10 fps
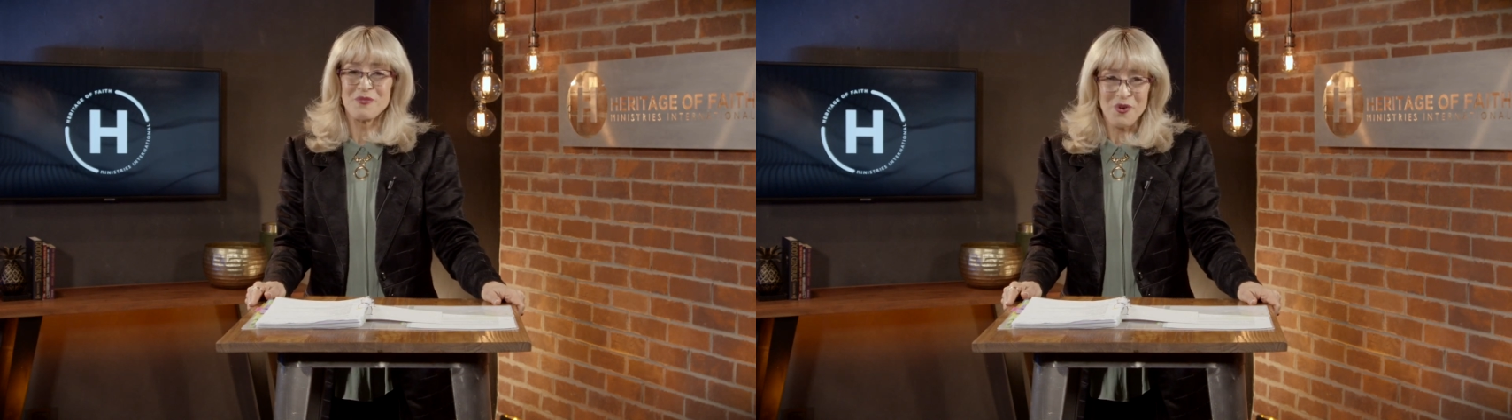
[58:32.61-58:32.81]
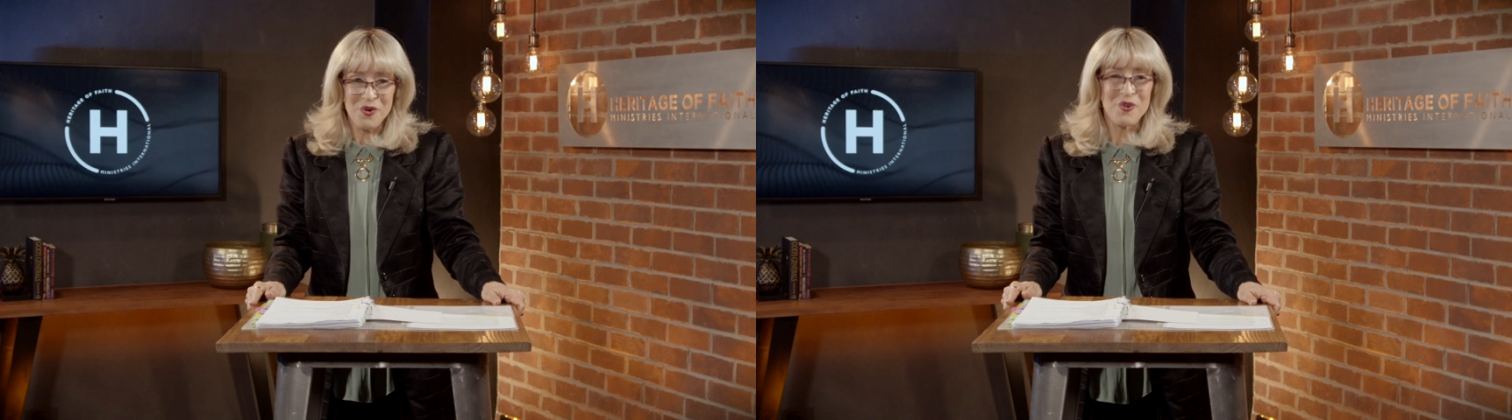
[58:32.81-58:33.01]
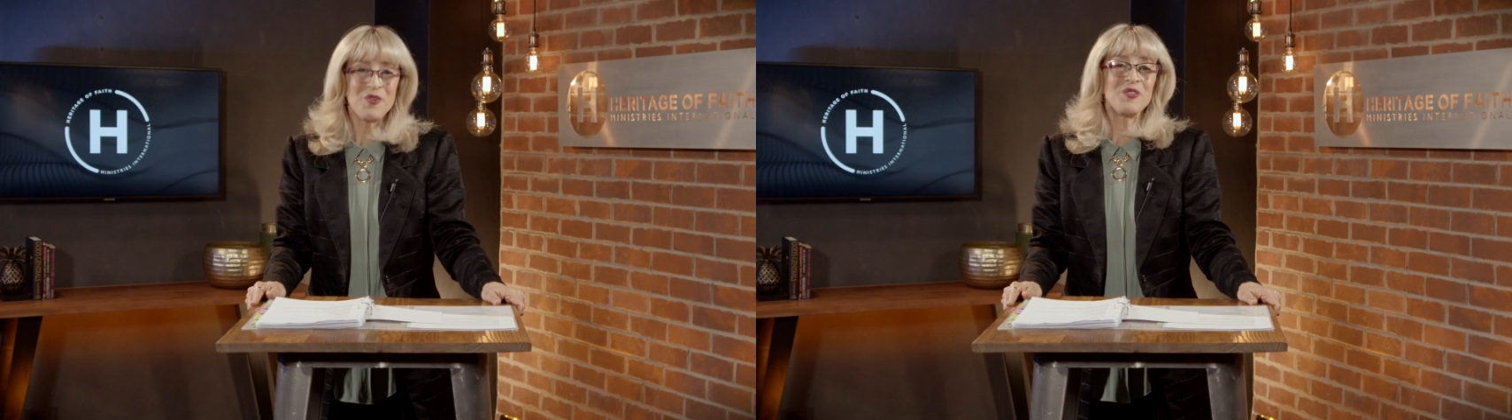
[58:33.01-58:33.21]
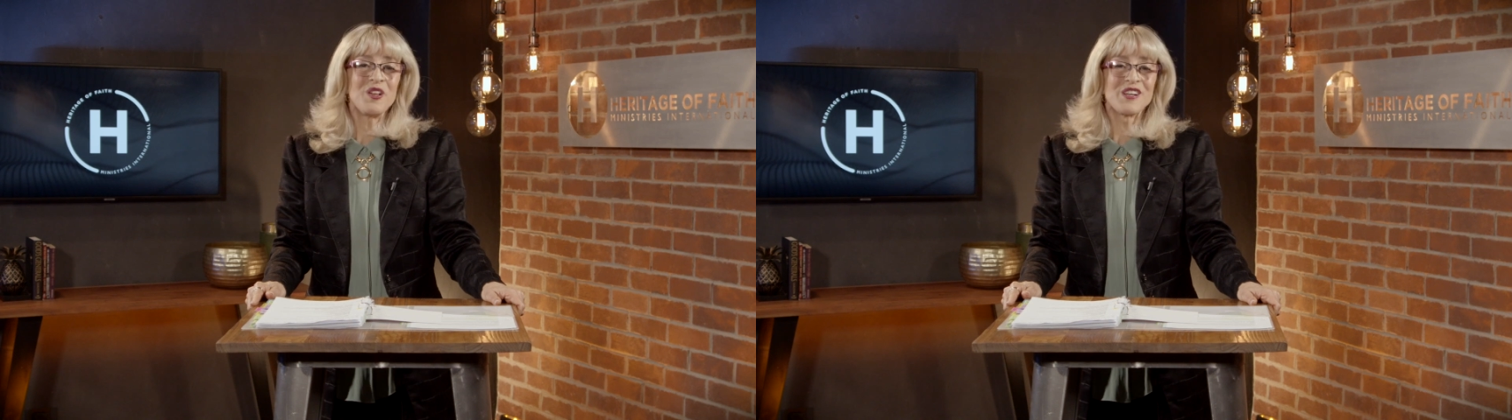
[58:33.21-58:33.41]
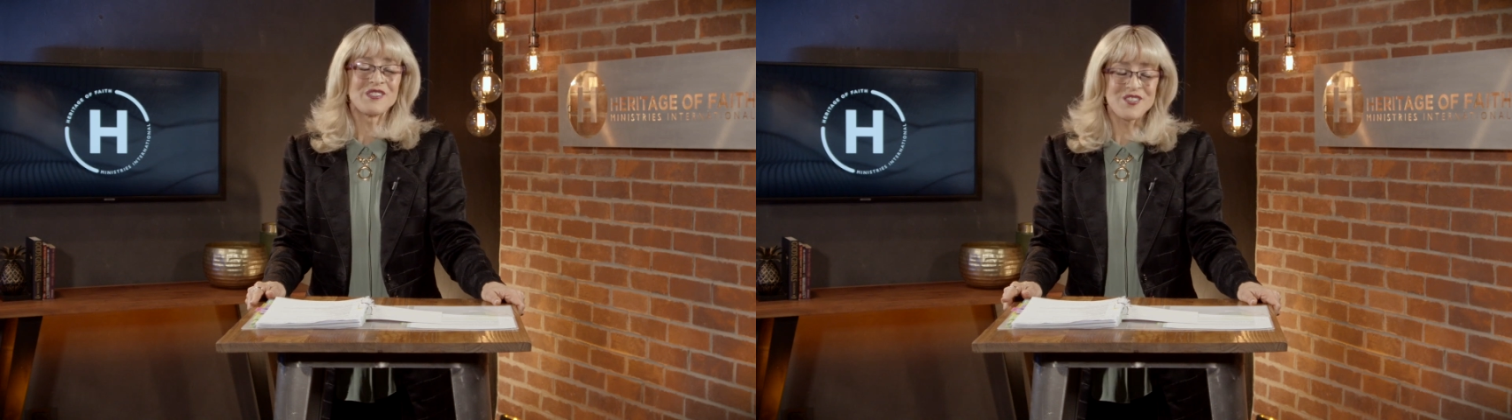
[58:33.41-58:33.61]
all
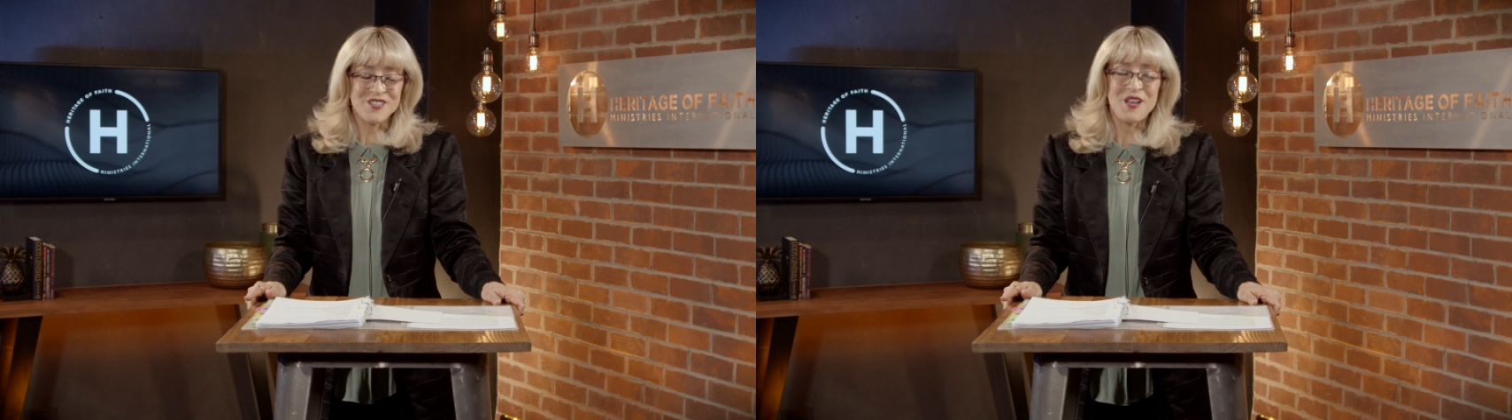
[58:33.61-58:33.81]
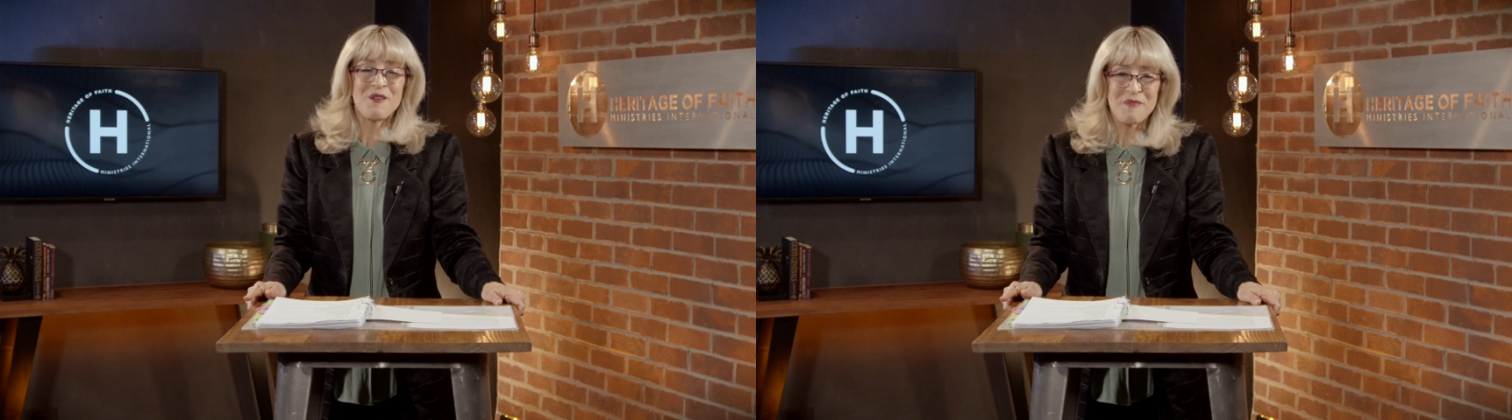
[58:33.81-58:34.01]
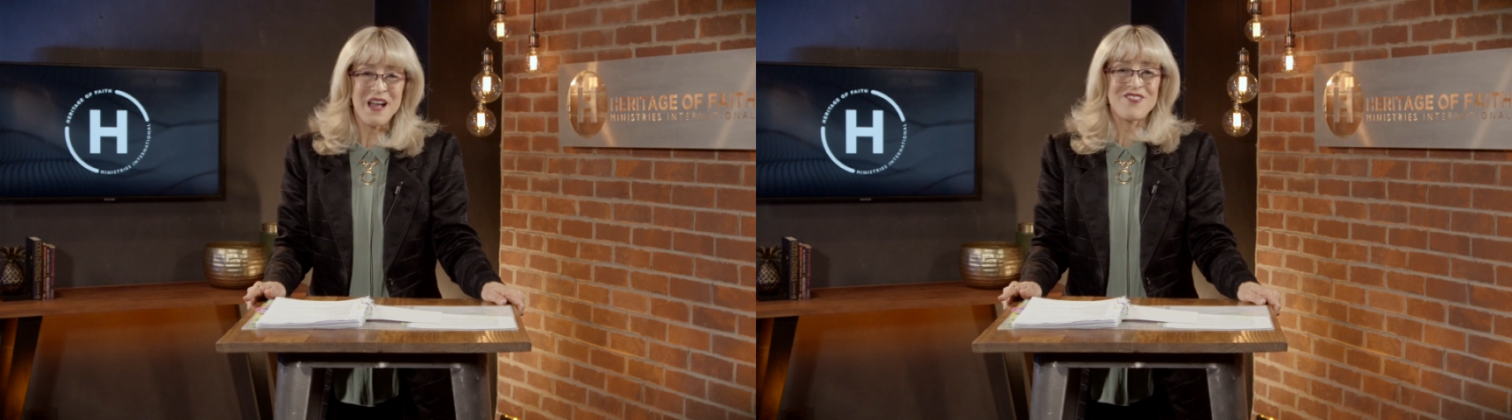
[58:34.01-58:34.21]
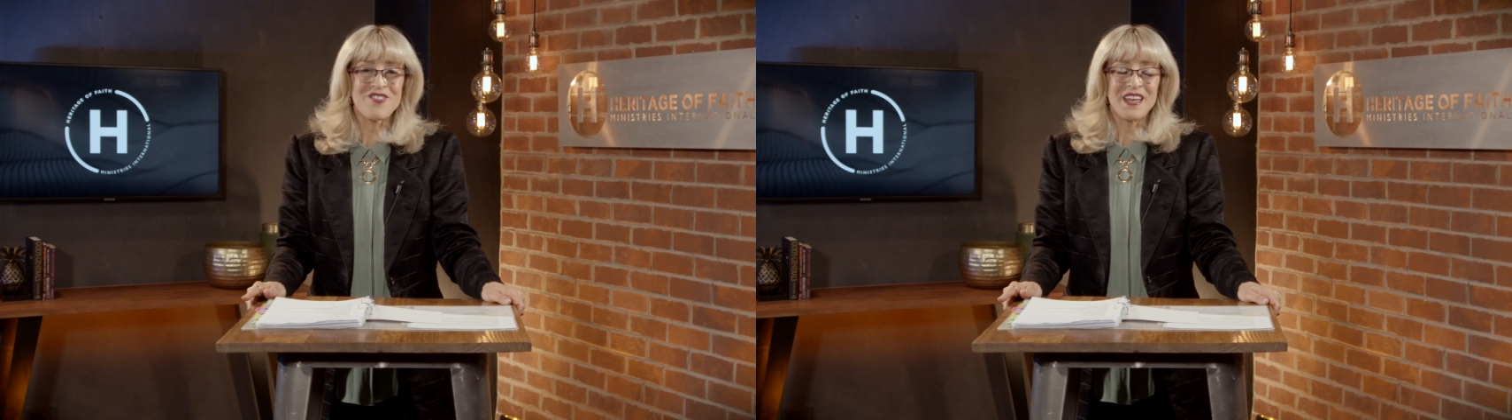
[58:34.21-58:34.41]
so much,